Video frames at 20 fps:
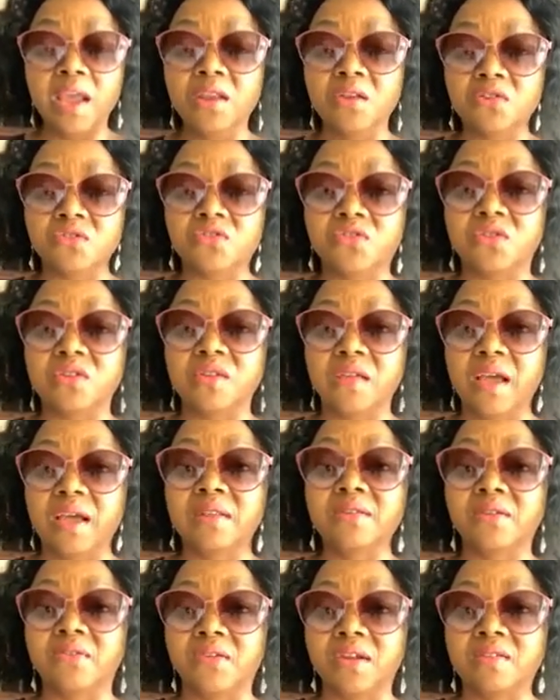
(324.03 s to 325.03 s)

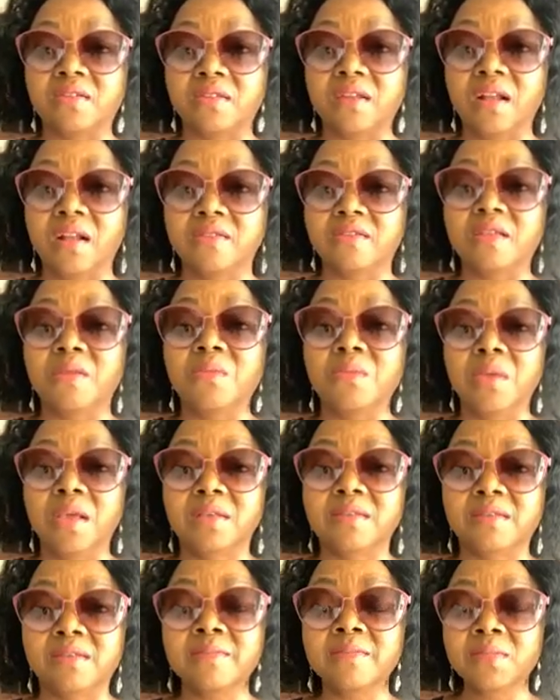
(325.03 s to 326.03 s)
industry and direct sales, it
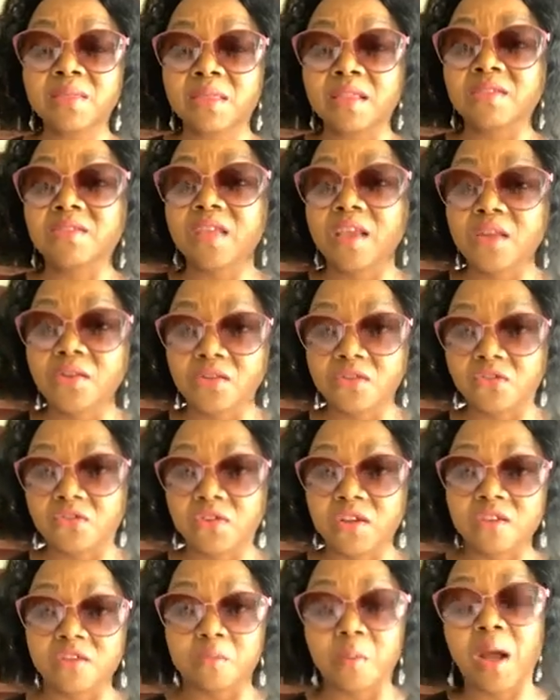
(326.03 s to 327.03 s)
means this
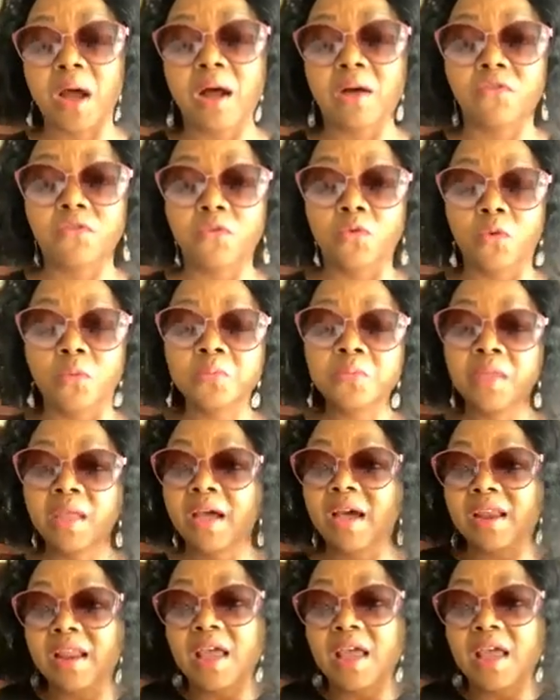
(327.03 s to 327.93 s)
industry is powerful.